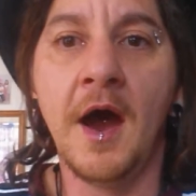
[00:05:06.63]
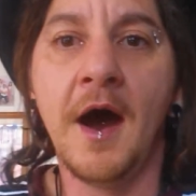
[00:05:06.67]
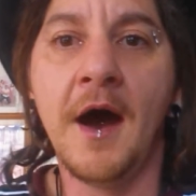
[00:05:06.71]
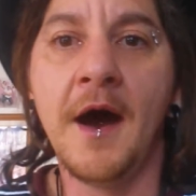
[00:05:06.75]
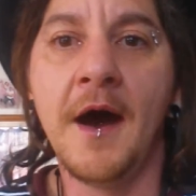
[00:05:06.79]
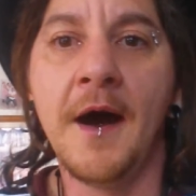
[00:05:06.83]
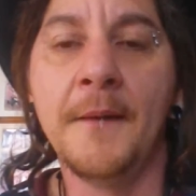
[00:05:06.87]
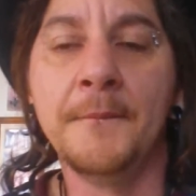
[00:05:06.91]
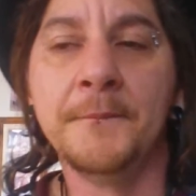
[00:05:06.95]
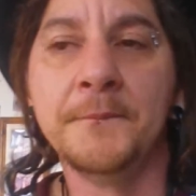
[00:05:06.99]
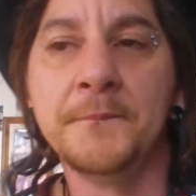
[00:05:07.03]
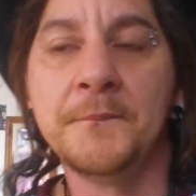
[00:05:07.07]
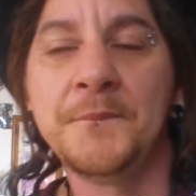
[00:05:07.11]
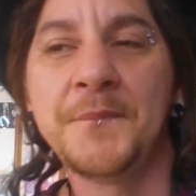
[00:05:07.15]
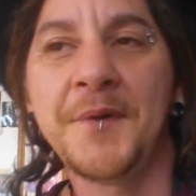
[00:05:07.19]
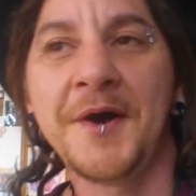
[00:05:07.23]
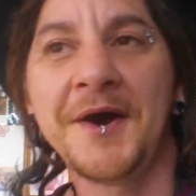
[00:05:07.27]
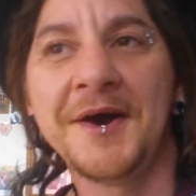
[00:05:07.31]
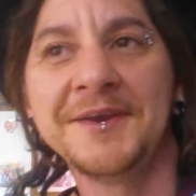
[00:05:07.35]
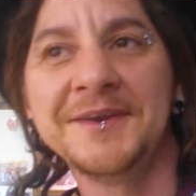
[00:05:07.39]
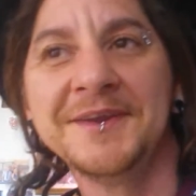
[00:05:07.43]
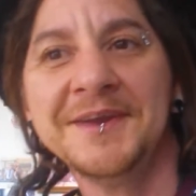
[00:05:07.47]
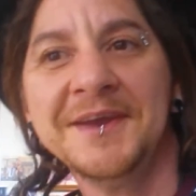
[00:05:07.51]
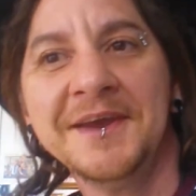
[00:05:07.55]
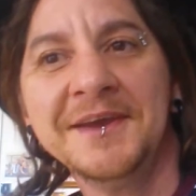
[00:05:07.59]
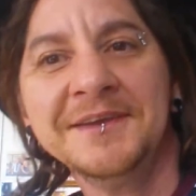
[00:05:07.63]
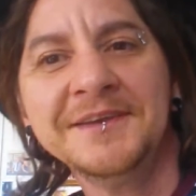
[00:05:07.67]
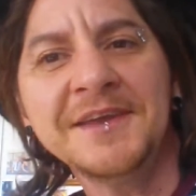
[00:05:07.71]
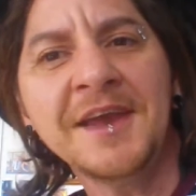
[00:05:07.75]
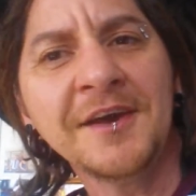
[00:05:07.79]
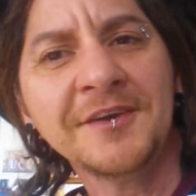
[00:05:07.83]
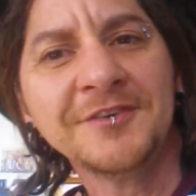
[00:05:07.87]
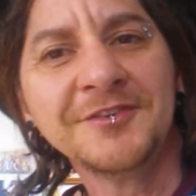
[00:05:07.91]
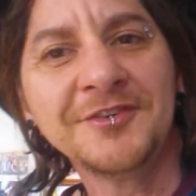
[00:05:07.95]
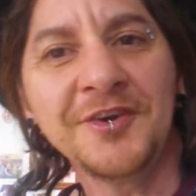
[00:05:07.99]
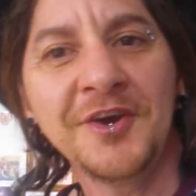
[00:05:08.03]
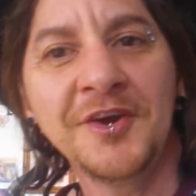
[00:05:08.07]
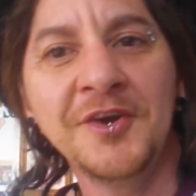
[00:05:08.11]
But
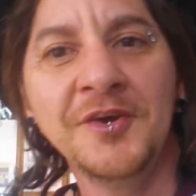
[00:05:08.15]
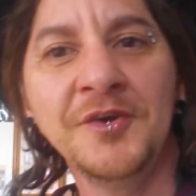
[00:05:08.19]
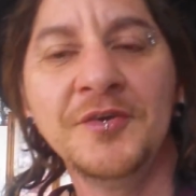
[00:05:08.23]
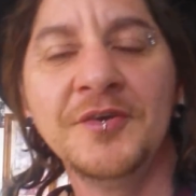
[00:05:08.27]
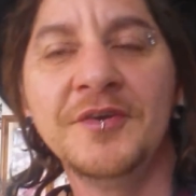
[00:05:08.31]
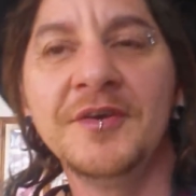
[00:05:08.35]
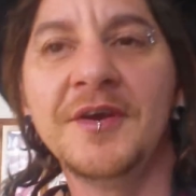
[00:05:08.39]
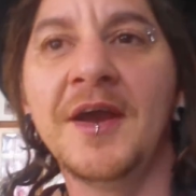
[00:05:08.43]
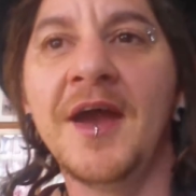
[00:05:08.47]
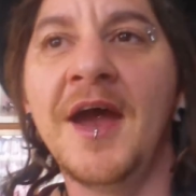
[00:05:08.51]
yeah, so,